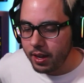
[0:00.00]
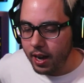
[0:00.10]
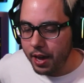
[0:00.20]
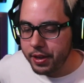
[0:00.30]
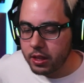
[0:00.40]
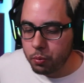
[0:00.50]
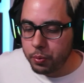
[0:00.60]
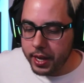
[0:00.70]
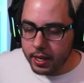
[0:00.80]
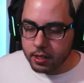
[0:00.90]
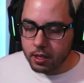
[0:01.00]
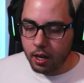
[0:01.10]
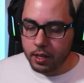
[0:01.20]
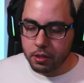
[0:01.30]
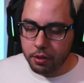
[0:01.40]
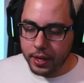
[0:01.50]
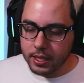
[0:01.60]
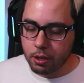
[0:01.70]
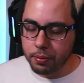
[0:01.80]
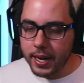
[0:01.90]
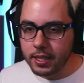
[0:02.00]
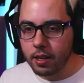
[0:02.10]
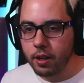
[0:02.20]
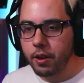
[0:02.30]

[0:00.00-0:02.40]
I think the Wii is a console that's great